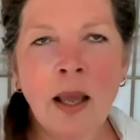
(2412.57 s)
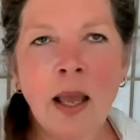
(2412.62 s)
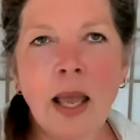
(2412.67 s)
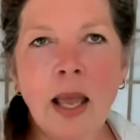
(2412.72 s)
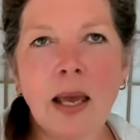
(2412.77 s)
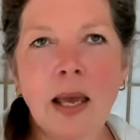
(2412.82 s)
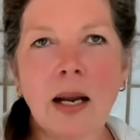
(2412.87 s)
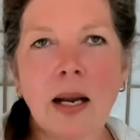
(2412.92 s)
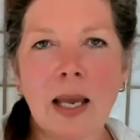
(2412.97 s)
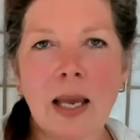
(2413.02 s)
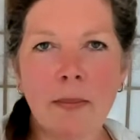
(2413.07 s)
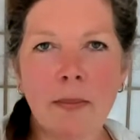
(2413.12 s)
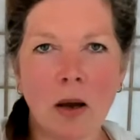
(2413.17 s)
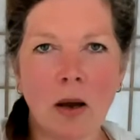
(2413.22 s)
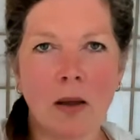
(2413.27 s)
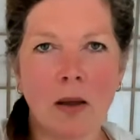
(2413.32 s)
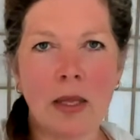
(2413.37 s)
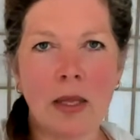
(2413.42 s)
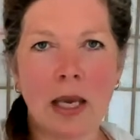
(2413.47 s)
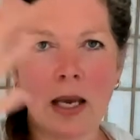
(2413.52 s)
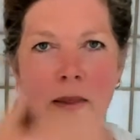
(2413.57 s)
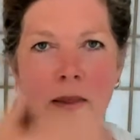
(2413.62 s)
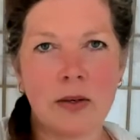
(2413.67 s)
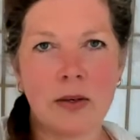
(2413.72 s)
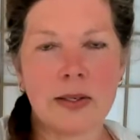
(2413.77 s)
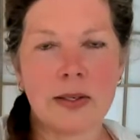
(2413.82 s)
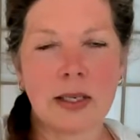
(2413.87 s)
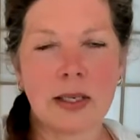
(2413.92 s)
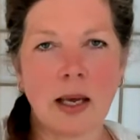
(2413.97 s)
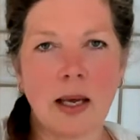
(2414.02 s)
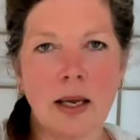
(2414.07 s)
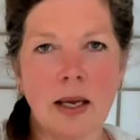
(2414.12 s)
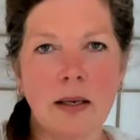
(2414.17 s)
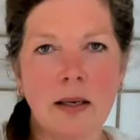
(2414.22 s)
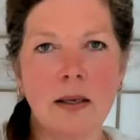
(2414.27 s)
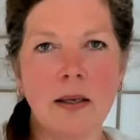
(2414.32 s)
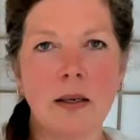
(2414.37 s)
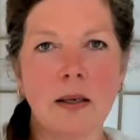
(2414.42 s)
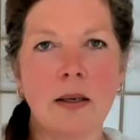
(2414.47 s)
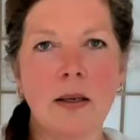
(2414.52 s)
And I'm on the other
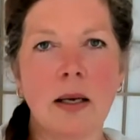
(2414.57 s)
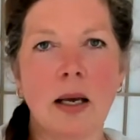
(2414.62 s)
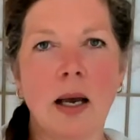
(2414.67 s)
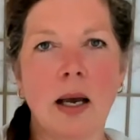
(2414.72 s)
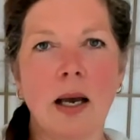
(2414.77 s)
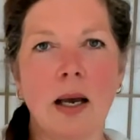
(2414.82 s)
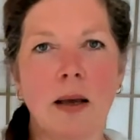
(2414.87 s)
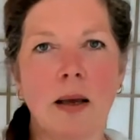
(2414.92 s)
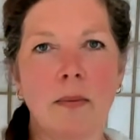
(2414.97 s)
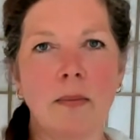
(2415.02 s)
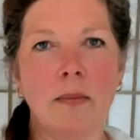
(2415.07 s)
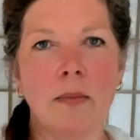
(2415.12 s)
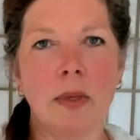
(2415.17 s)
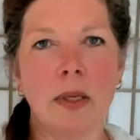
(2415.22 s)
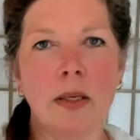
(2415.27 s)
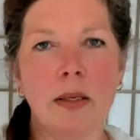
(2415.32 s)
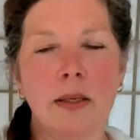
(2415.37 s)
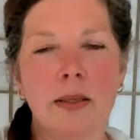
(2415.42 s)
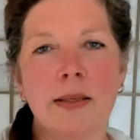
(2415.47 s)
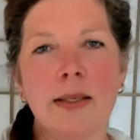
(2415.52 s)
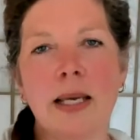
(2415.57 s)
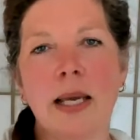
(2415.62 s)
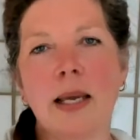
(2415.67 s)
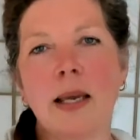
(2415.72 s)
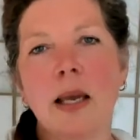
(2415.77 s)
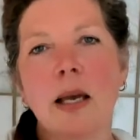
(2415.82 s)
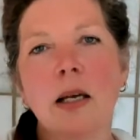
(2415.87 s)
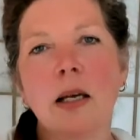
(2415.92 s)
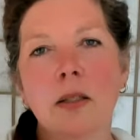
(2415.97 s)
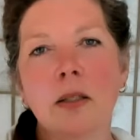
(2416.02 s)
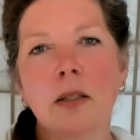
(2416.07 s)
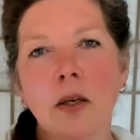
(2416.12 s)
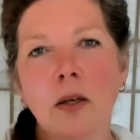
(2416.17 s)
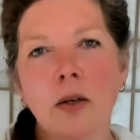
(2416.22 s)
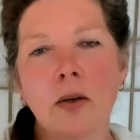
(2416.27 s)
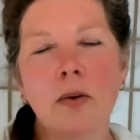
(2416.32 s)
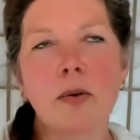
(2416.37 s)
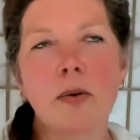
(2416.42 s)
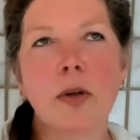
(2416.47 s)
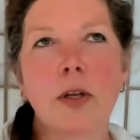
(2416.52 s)
side, saying
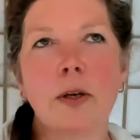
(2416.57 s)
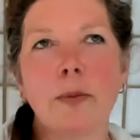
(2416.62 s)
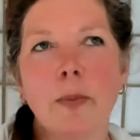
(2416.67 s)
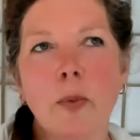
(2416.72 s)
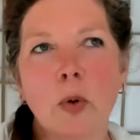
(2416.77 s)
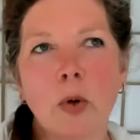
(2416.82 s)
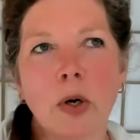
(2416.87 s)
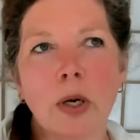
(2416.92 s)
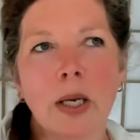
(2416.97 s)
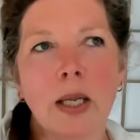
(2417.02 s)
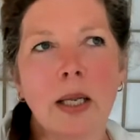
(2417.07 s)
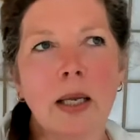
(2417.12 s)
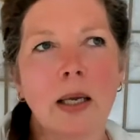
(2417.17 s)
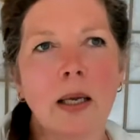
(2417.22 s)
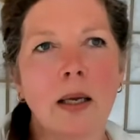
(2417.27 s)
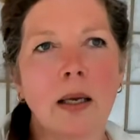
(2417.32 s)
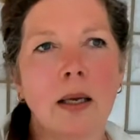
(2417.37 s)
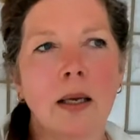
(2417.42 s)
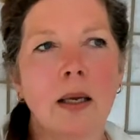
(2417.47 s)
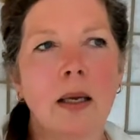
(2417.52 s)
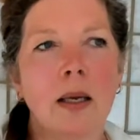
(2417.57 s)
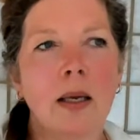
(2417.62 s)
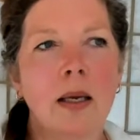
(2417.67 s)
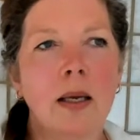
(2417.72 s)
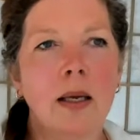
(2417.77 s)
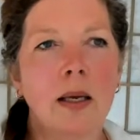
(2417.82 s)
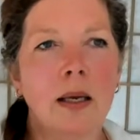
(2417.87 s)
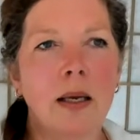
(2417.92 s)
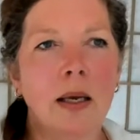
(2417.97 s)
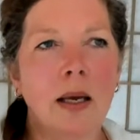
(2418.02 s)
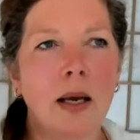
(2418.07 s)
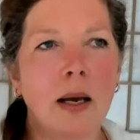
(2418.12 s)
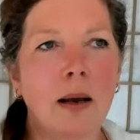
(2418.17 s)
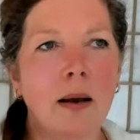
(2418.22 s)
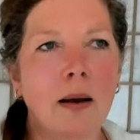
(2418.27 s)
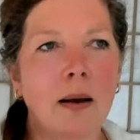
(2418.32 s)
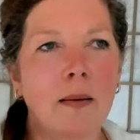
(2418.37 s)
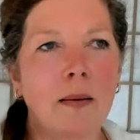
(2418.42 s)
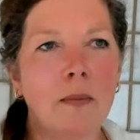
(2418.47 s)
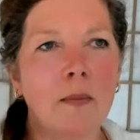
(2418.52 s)
hello, good morning.
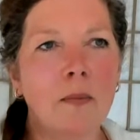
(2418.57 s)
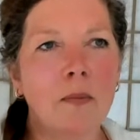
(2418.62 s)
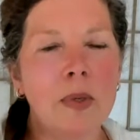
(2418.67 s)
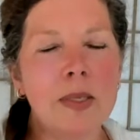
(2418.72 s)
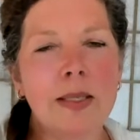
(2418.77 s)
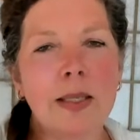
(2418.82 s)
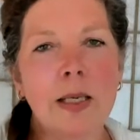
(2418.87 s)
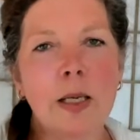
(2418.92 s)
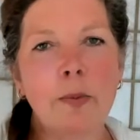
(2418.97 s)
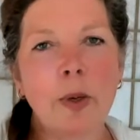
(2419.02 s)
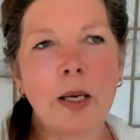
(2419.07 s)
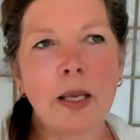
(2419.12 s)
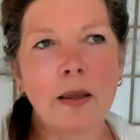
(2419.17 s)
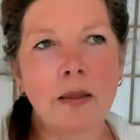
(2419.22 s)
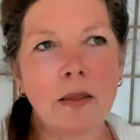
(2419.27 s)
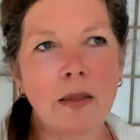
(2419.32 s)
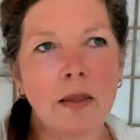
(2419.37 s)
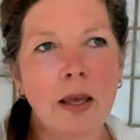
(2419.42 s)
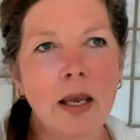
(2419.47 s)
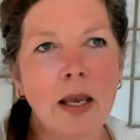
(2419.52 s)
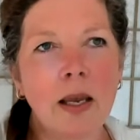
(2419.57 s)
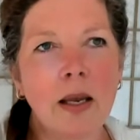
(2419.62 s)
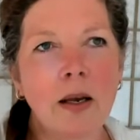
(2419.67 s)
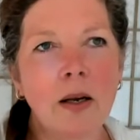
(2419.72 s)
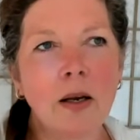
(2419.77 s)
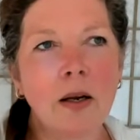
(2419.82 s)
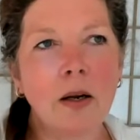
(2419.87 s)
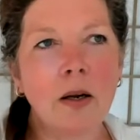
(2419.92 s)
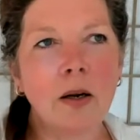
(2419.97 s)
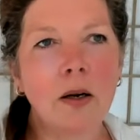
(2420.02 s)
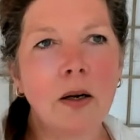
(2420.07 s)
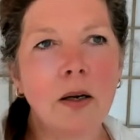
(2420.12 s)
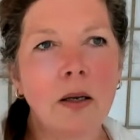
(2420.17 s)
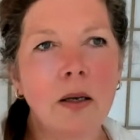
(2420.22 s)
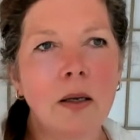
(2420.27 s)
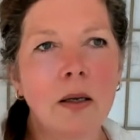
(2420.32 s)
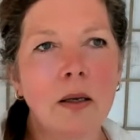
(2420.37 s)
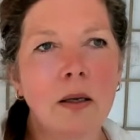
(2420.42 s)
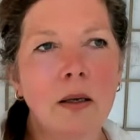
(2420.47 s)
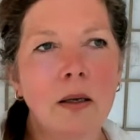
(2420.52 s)
Is anybody there?
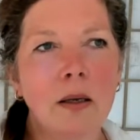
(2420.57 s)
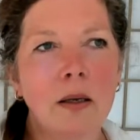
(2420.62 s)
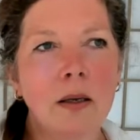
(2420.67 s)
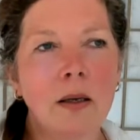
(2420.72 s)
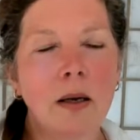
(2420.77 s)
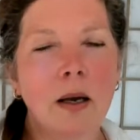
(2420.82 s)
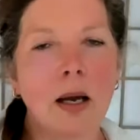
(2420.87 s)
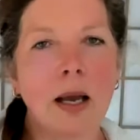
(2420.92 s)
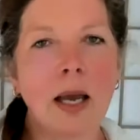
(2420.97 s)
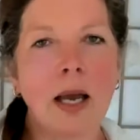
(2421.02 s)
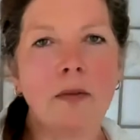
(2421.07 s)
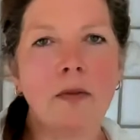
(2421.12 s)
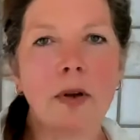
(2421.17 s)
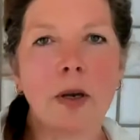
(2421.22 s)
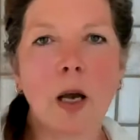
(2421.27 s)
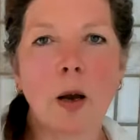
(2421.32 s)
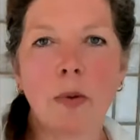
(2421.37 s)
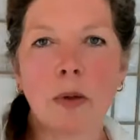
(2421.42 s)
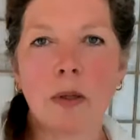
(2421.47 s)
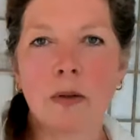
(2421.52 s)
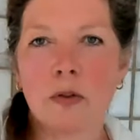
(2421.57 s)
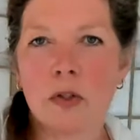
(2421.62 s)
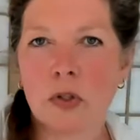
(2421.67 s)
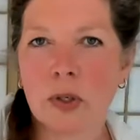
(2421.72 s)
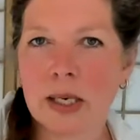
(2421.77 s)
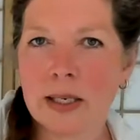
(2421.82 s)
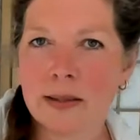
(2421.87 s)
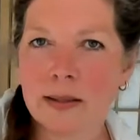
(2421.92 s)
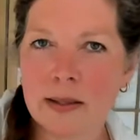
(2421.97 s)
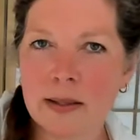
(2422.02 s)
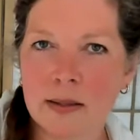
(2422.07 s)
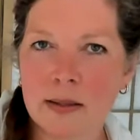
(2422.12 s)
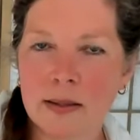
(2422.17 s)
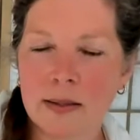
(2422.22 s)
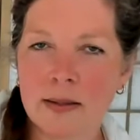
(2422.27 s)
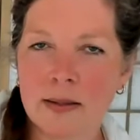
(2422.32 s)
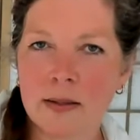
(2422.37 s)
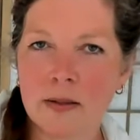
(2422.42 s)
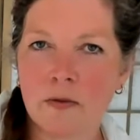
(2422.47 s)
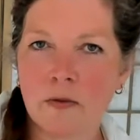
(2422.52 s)
I have a couple of
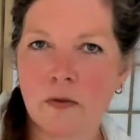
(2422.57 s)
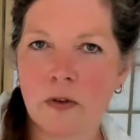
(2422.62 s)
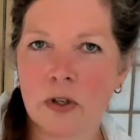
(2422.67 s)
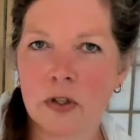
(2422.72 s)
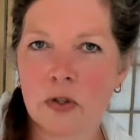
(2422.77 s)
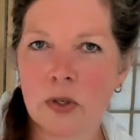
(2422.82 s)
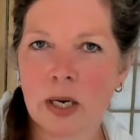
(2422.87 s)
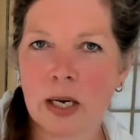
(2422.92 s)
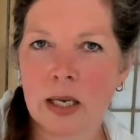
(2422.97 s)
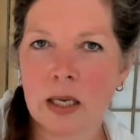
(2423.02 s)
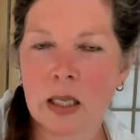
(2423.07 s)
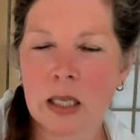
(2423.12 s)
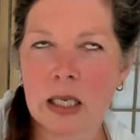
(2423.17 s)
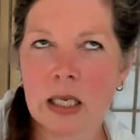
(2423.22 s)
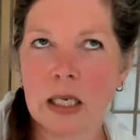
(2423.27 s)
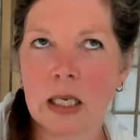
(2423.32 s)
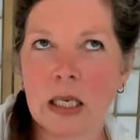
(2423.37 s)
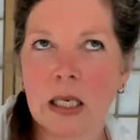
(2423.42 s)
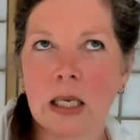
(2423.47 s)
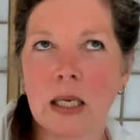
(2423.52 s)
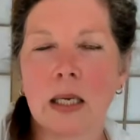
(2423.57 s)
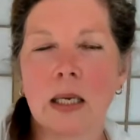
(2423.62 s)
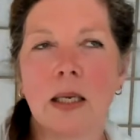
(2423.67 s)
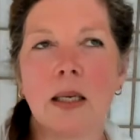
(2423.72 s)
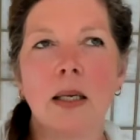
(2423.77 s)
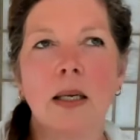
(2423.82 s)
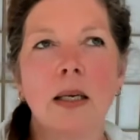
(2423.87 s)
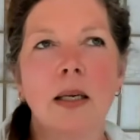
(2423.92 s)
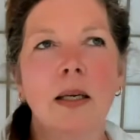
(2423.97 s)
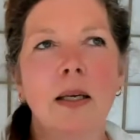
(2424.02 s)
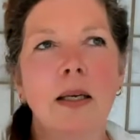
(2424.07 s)
dresses for dry cleaning.